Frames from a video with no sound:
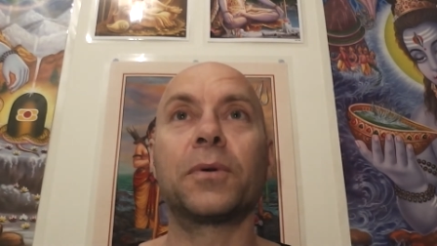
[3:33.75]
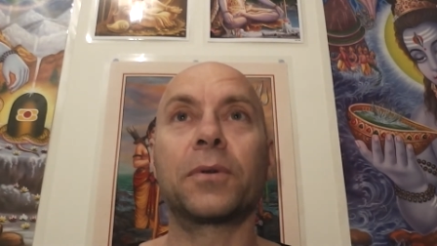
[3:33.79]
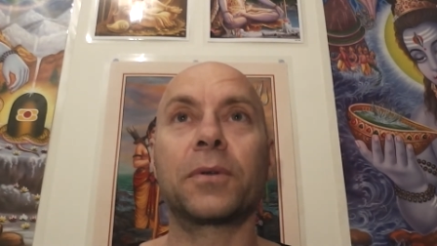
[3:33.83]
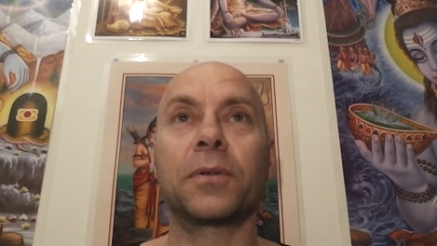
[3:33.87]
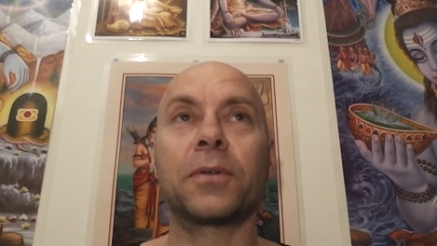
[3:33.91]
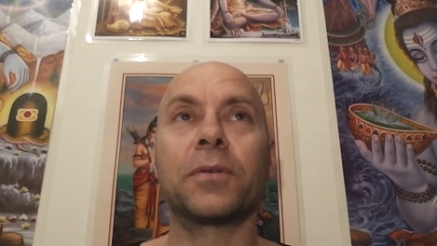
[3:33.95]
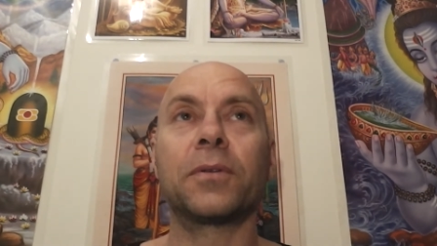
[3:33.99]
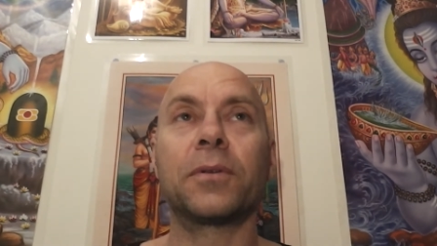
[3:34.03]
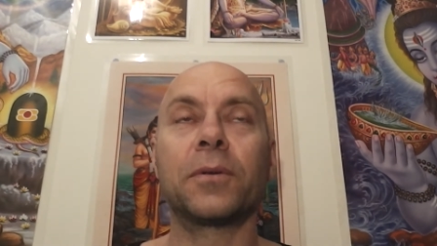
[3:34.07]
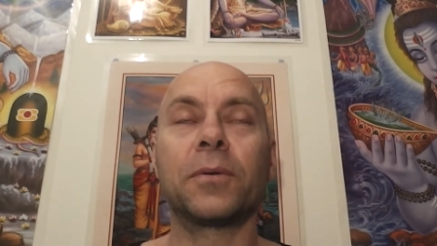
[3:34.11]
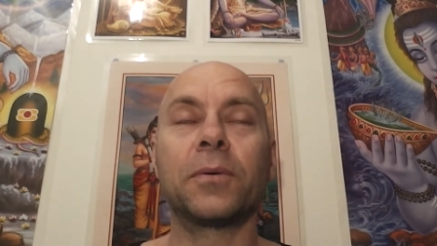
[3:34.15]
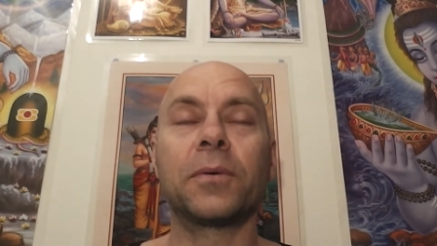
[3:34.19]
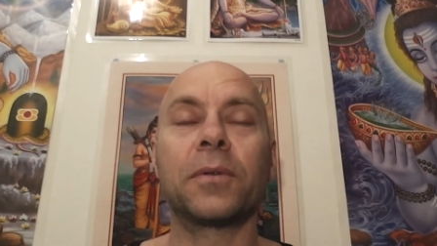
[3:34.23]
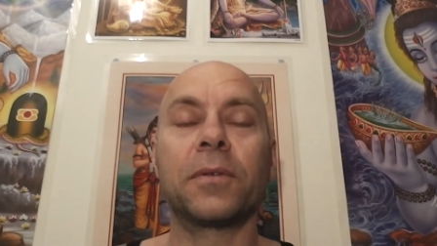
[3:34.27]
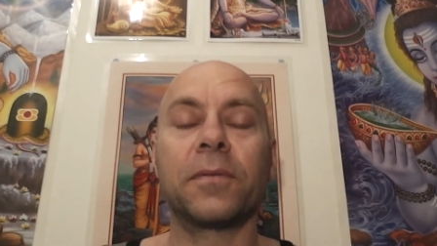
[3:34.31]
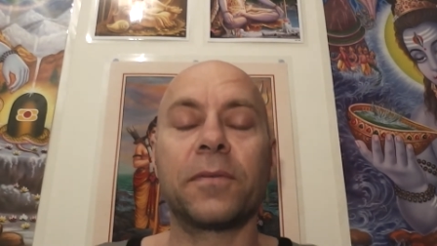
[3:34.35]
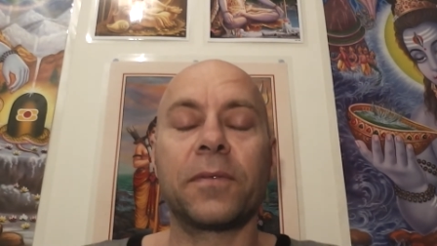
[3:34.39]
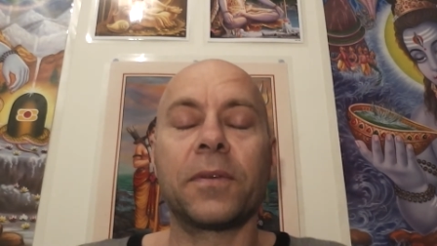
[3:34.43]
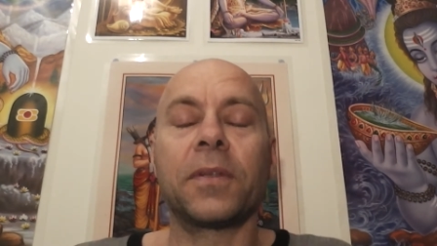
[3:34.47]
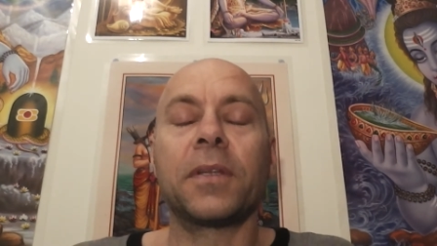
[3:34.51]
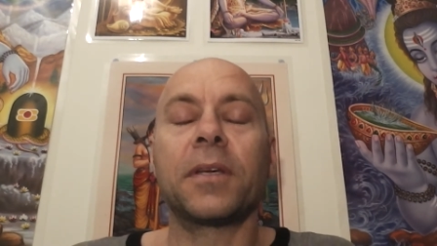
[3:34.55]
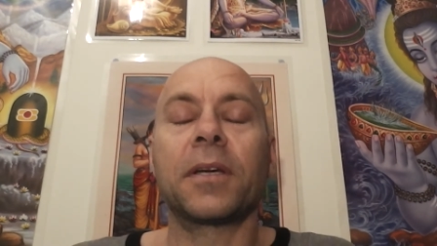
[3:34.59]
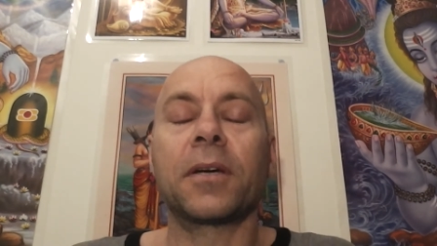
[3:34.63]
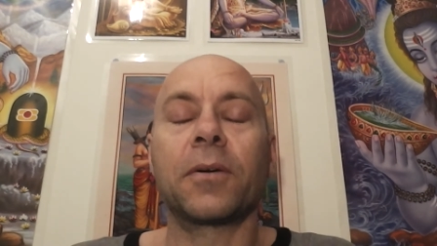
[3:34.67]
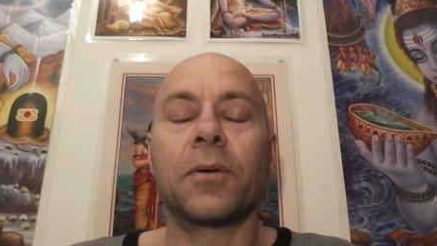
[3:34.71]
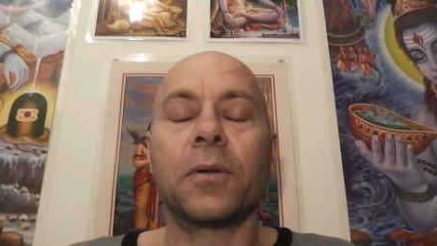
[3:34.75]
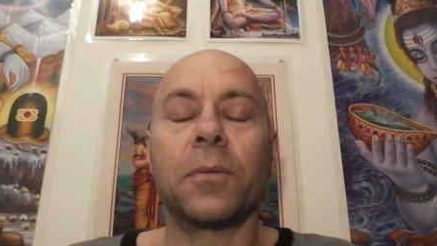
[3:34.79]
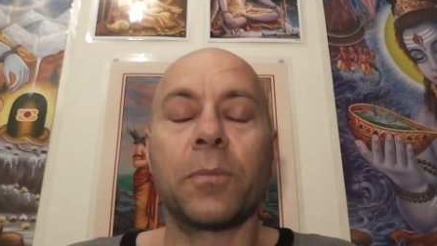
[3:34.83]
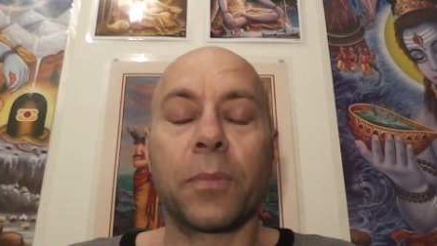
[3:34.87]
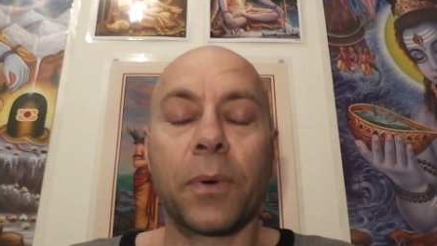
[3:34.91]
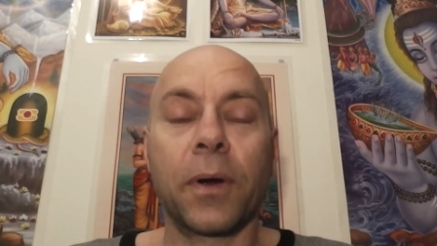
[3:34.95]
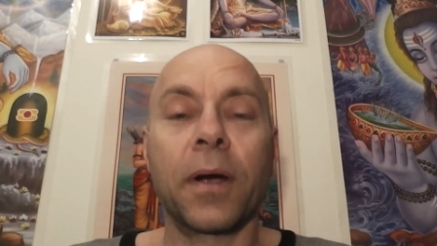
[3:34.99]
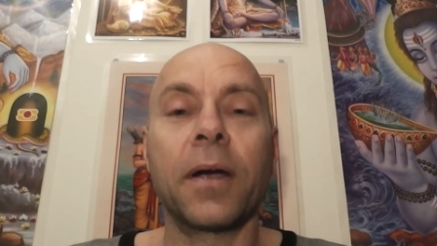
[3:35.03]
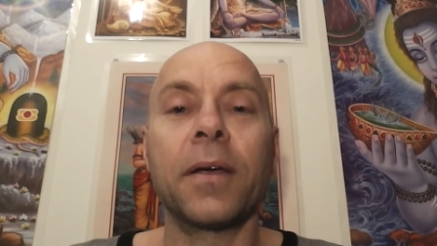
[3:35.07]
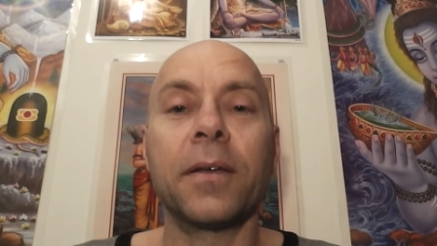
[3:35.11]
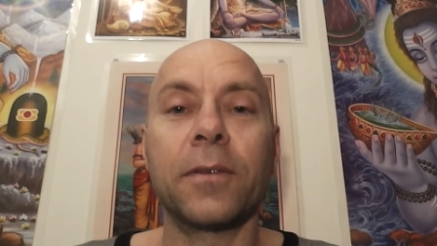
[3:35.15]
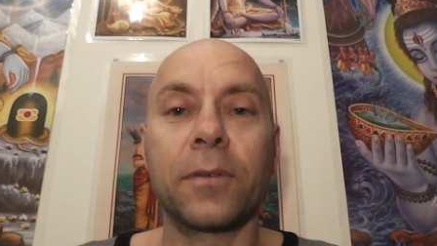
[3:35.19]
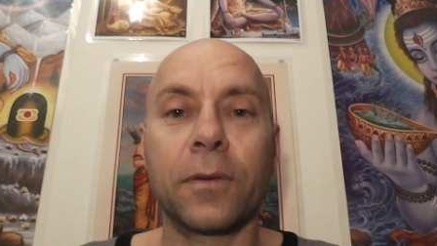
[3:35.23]
to do with a video in
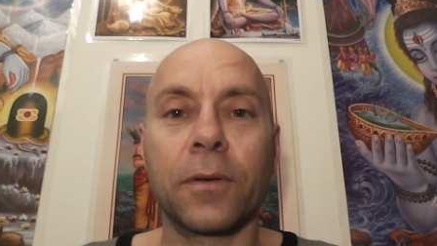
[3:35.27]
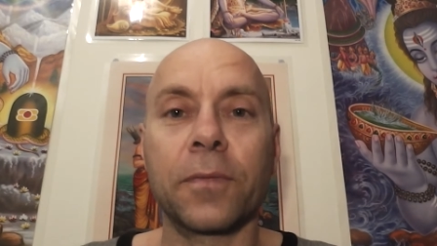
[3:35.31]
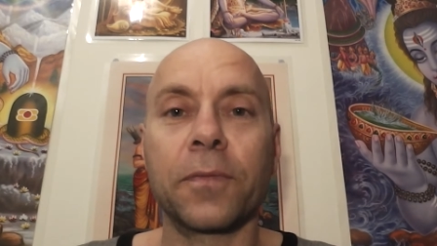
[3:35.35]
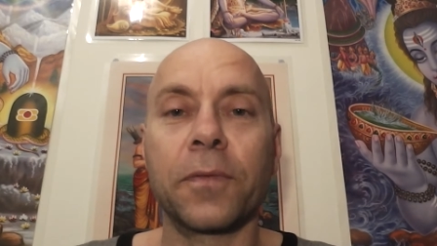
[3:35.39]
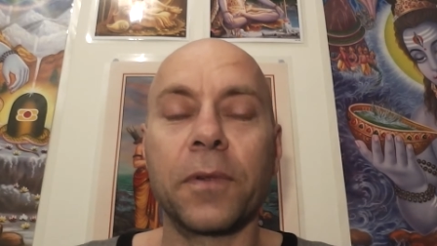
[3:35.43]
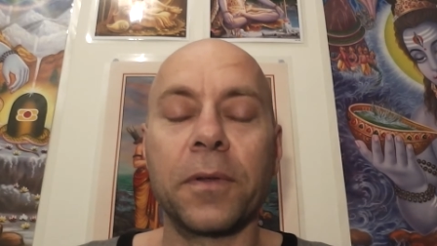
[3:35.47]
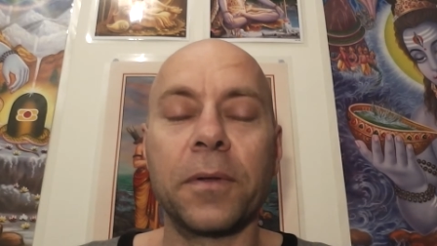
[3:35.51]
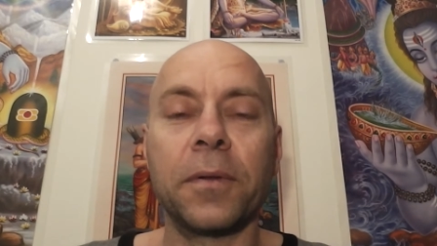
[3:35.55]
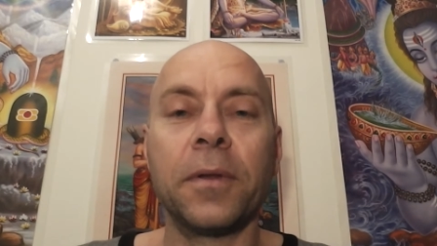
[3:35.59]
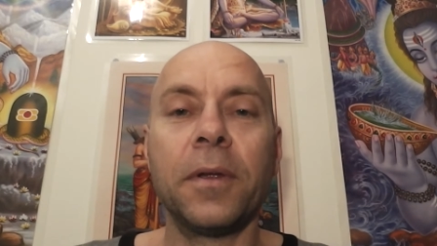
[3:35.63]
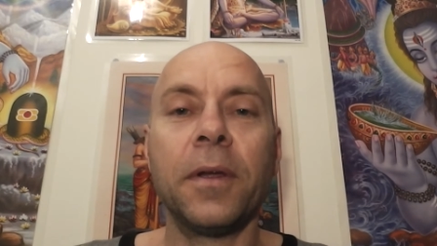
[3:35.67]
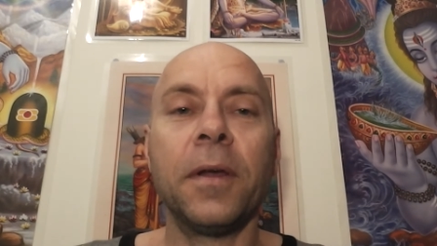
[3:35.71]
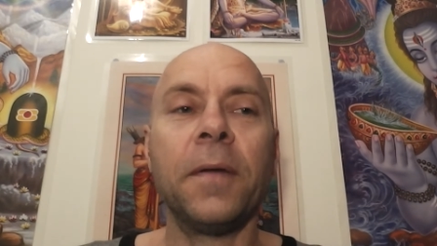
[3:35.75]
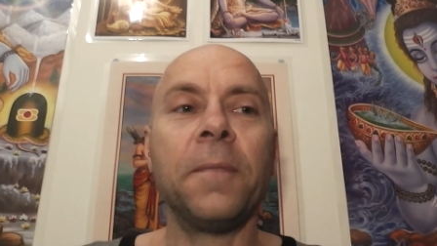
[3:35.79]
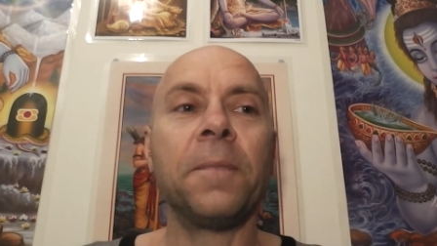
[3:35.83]
praise of the